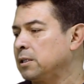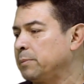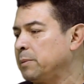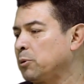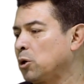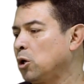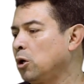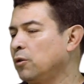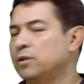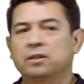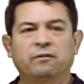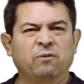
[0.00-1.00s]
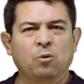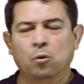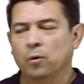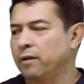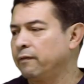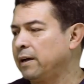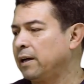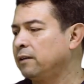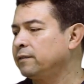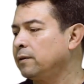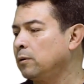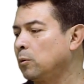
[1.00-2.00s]
Some people call this a four-way
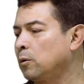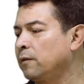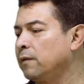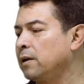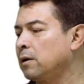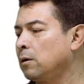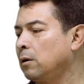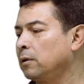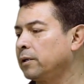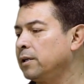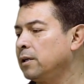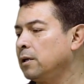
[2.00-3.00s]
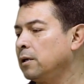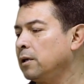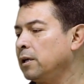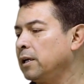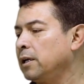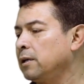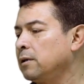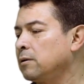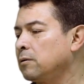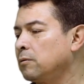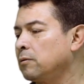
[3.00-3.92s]
valve or they call it a